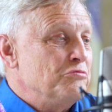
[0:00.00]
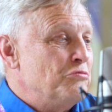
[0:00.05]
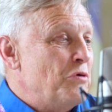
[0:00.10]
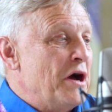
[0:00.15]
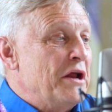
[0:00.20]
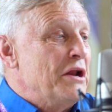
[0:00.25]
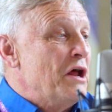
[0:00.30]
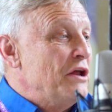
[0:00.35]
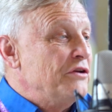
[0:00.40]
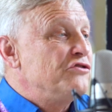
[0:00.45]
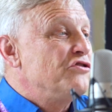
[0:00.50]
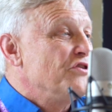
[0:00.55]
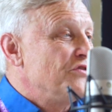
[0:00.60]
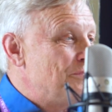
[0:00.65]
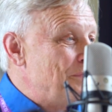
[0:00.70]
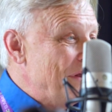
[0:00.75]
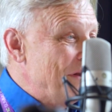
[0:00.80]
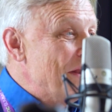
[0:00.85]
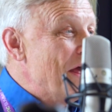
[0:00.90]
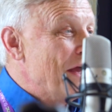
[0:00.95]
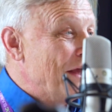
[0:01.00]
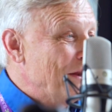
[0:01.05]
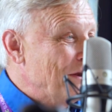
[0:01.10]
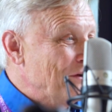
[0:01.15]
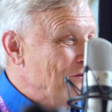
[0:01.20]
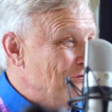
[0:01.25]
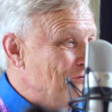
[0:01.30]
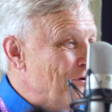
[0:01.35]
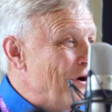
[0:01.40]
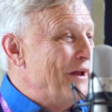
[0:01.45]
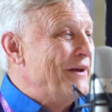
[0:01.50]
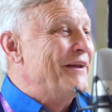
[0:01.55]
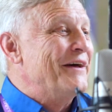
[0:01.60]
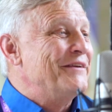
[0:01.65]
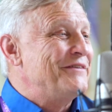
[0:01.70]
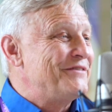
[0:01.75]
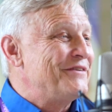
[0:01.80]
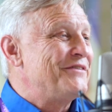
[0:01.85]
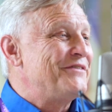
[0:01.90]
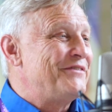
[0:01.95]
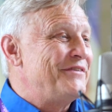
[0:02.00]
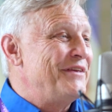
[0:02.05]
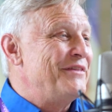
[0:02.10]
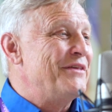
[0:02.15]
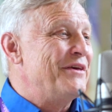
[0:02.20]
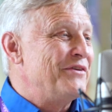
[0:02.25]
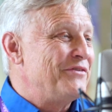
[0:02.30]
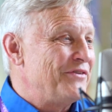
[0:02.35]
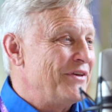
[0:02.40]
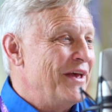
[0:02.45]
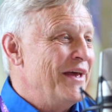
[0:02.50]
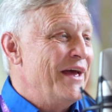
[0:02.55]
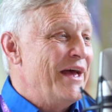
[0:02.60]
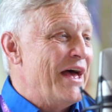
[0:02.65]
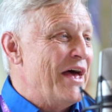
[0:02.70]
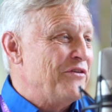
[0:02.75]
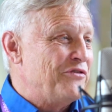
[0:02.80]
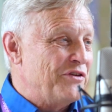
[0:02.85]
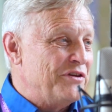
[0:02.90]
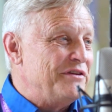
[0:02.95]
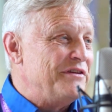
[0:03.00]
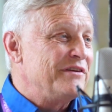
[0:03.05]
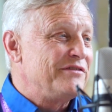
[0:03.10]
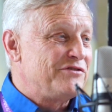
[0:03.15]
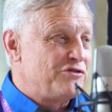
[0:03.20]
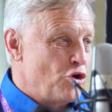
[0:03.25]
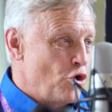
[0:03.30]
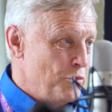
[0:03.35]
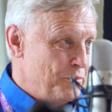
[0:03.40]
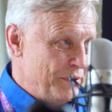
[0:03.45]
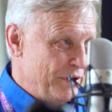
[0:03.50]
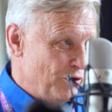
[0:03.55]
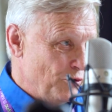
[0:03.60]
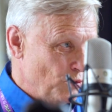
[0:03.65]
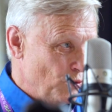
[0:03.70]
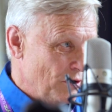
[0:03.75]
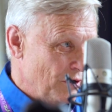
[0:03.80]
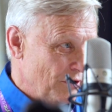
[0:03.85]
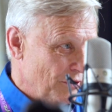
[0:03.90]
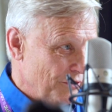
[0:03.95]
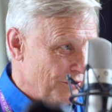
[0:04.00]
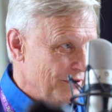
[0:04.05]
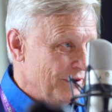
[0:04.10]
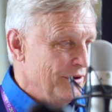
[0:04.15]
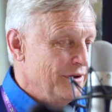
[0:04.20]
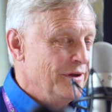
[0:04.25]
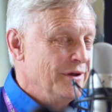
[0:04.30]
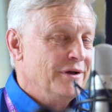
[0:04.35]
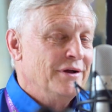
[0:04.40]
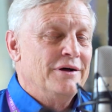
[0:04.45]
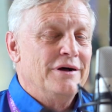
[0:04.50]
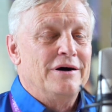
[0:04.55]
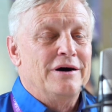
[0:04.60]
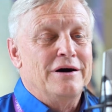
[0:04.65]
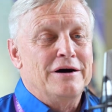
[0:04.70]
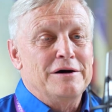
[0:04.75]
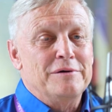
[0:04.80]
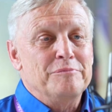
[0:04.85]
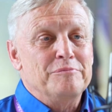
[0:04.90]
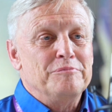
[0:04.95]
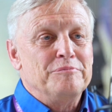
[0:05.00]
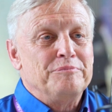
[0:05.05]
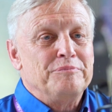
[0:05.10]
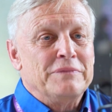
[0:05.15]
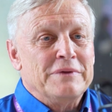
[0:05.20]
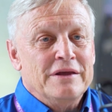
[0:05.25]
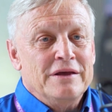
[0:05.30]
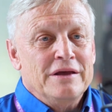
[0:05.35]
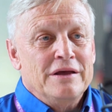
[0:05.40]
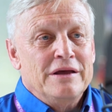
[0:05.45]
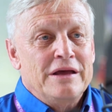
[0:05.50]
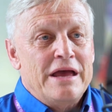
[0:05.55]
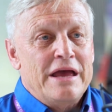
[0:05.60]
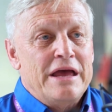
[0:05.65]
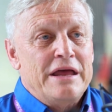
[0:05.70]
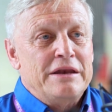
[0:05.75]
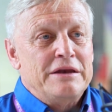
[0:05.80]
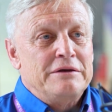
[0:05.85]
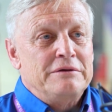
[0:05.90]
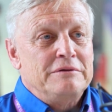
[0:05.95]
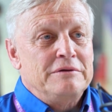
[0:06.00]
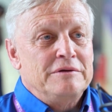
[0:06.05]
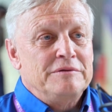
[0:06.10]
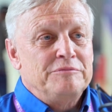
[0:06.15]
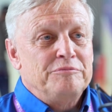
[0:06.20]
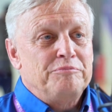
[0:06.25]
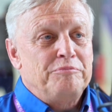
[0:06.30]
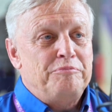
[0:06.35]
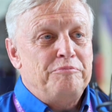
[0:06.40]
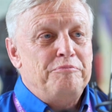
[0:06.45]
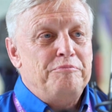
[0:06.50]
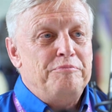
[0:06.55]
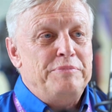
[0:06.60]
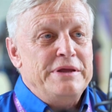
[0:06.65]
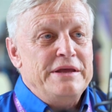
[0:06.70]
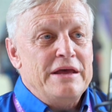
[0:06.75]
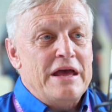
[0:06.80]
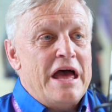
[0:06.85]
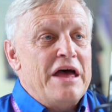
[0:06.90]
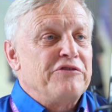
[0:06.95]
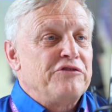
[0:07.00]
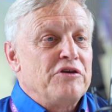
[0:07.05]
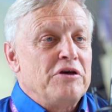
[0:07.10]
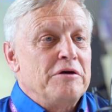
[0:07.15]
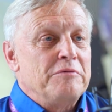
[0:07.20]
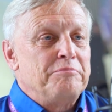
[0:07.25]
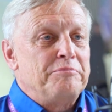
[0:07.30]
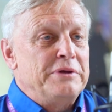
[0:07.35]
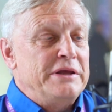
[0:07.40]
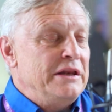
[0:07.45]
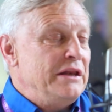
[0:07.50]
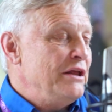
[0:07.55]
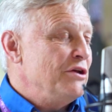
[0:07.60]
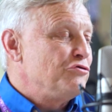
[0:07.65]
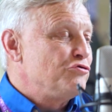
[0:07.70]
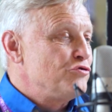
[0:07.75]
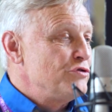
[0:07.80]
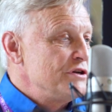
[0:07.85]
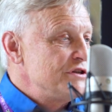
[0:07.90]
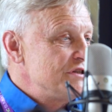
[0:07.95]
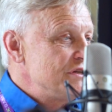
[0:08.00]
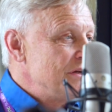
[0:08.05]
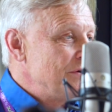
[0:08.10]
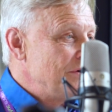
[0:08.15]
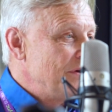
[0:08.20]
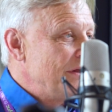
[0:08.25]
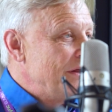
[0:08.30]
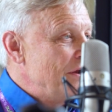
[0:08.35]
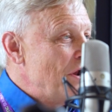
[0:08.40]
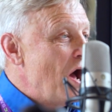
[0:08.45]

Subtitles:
why not just be negative? Why not just see this as a dystopian world? And be, as a pediatrician, an